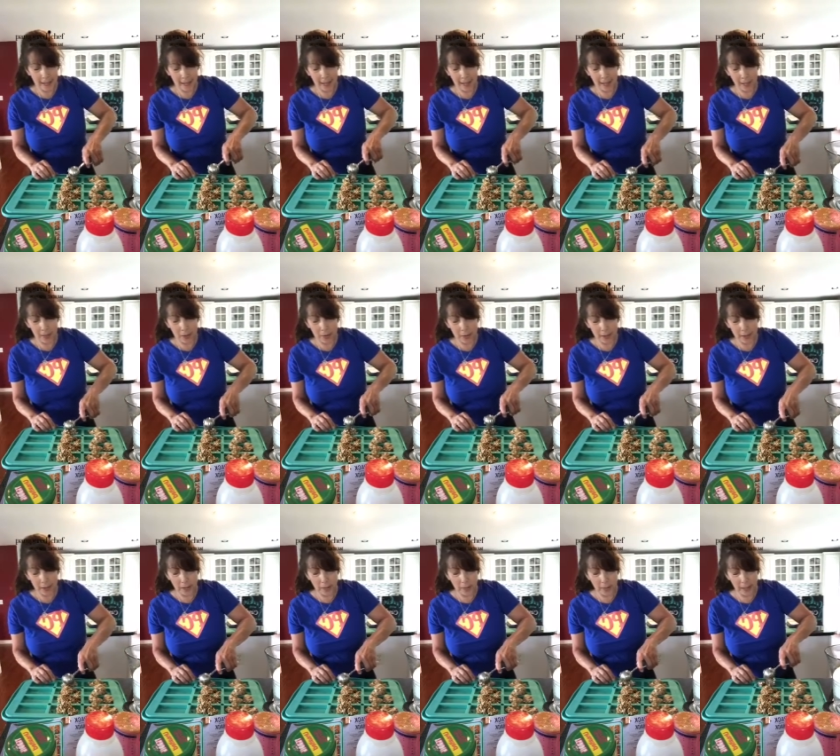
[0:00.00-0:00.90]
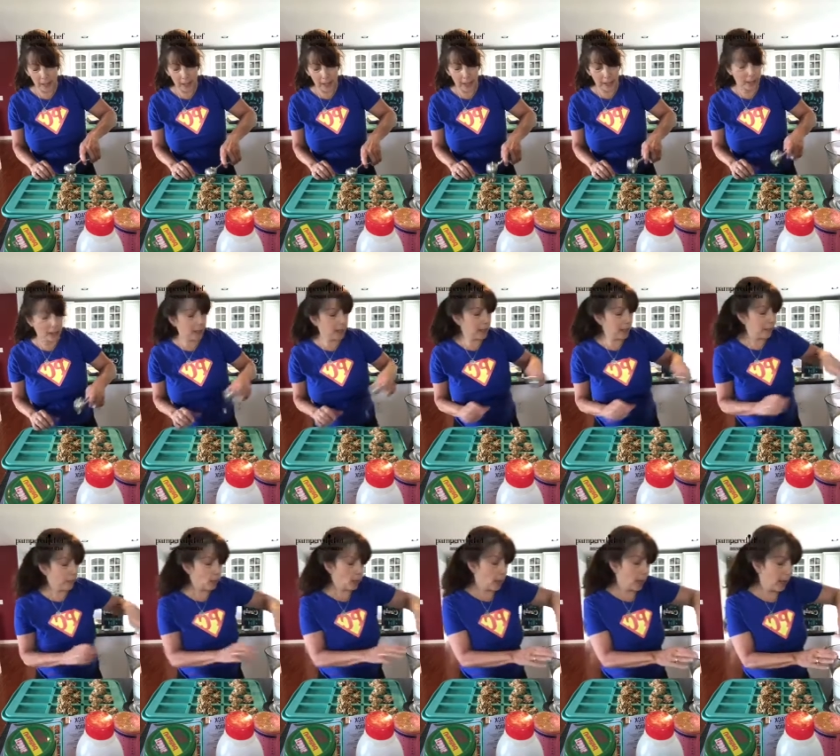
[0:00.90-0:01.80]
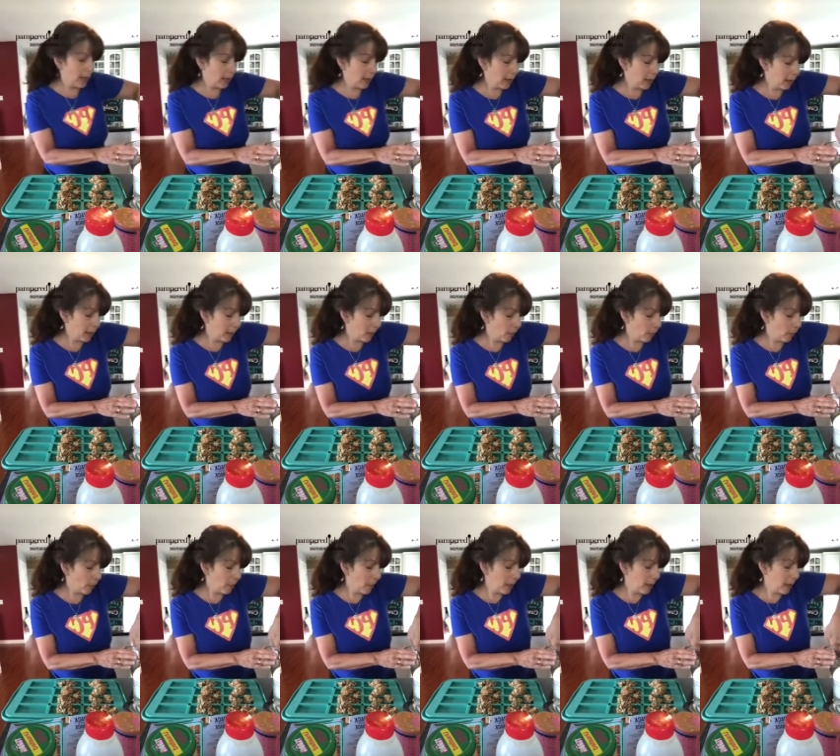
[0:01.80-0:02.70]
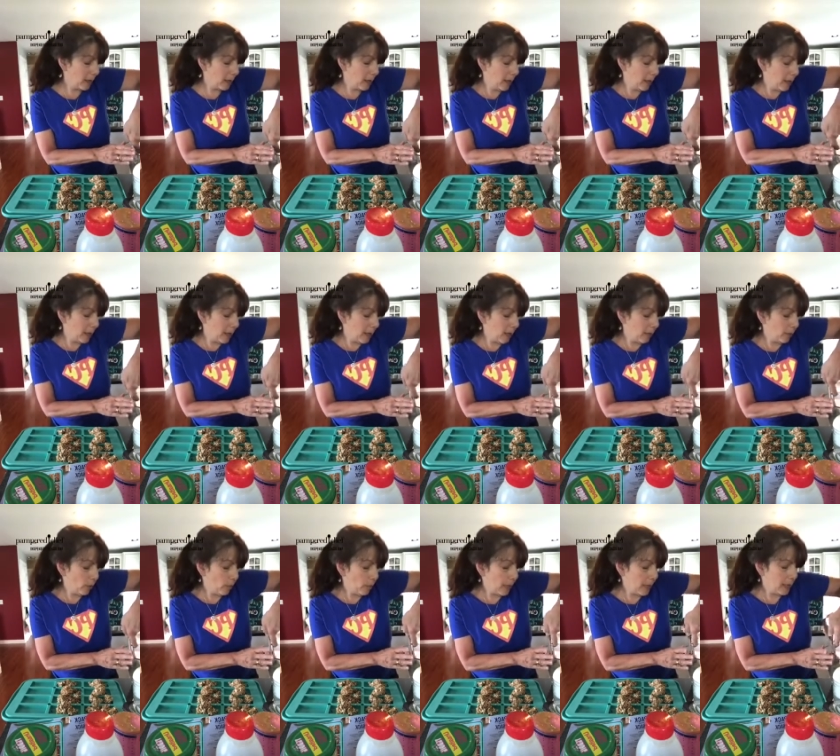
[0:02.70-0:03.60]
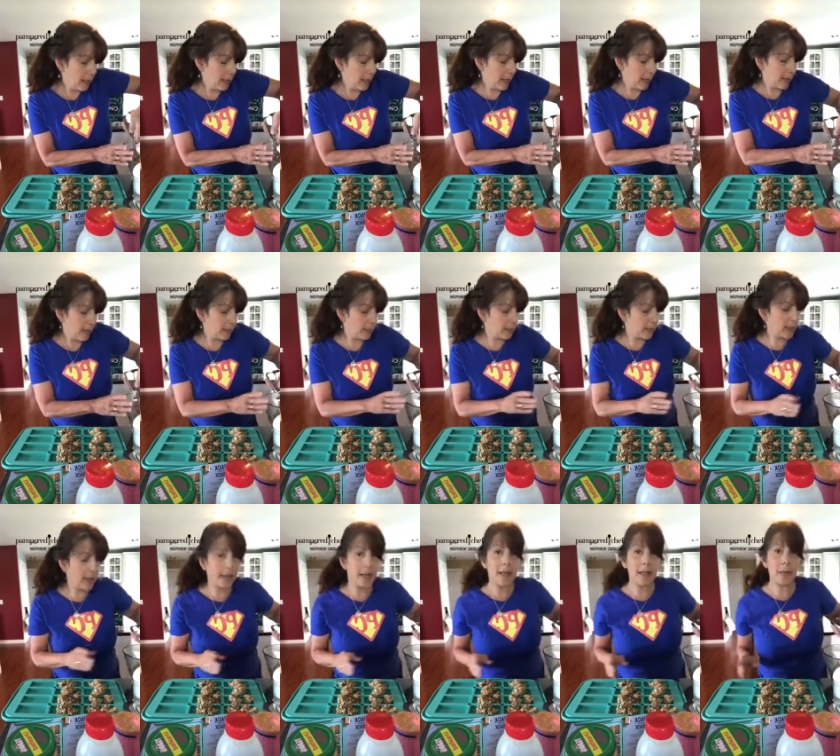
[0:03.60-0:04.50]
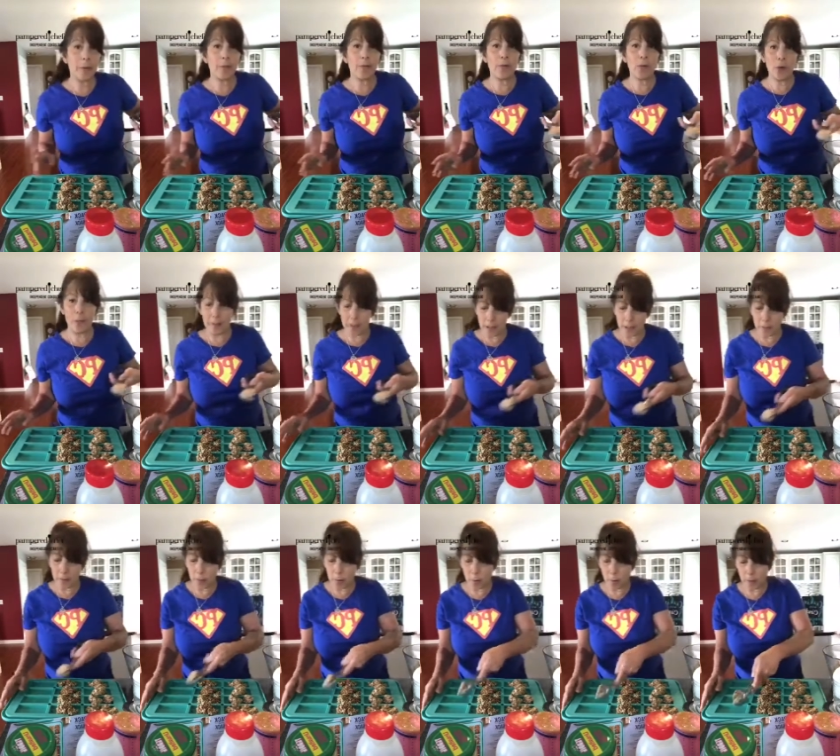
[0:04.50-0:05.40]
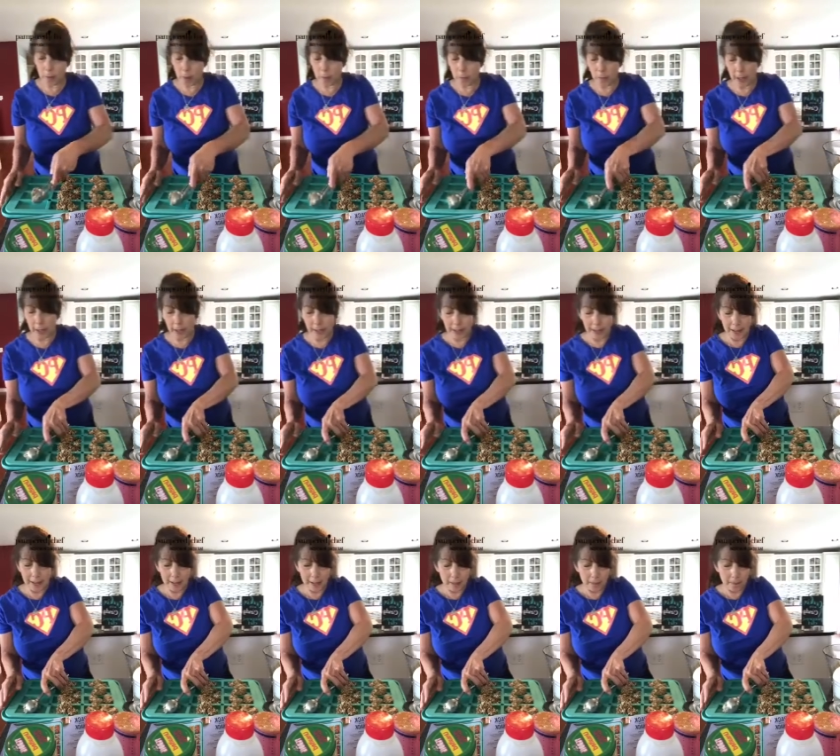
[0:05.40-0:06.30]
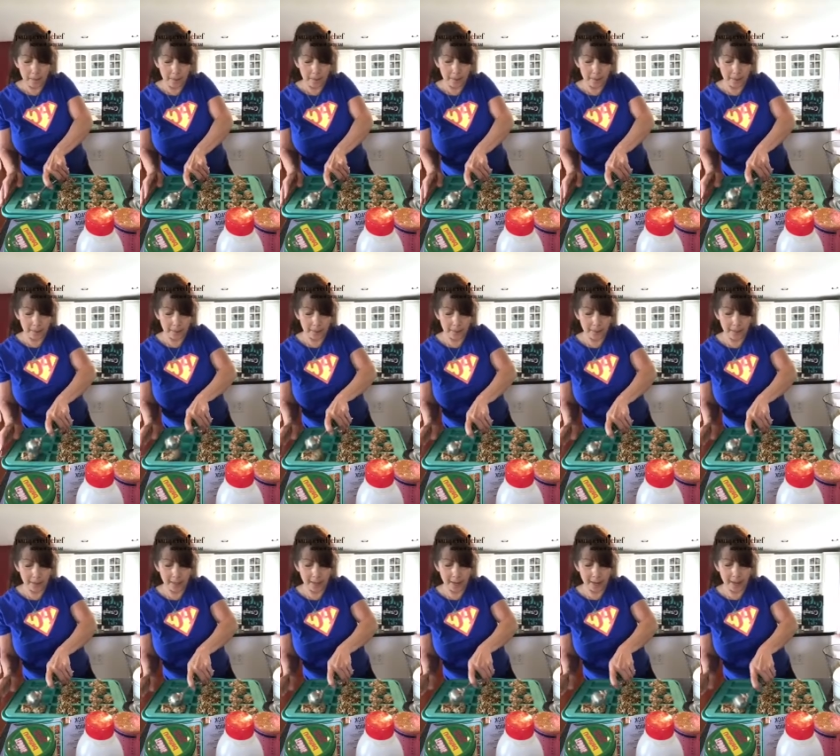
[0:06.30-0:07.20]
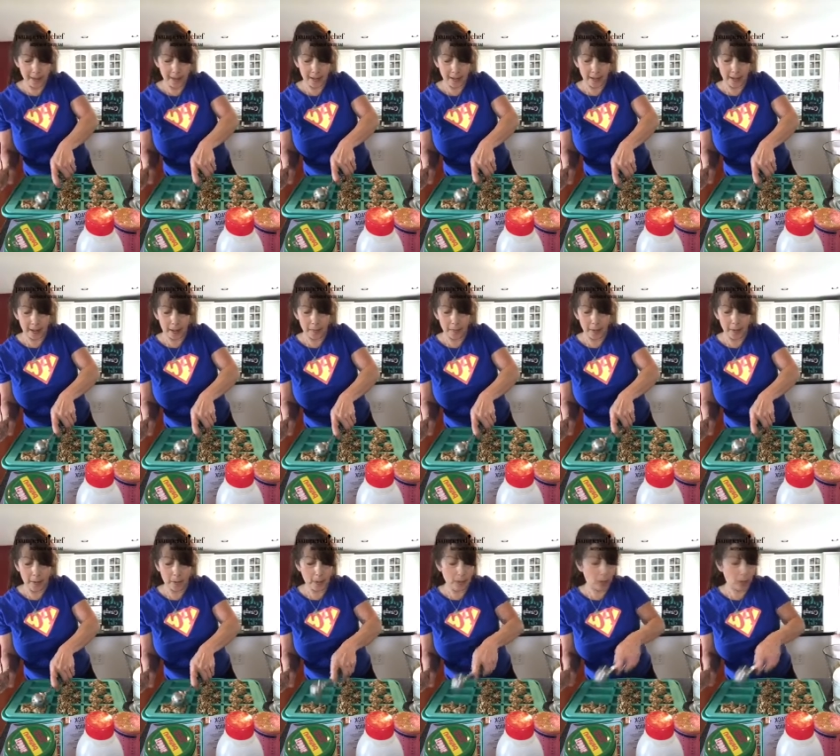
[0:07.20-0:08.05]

is going to be a giveaway from everybody that signed up for my subscription boxes. I'm going to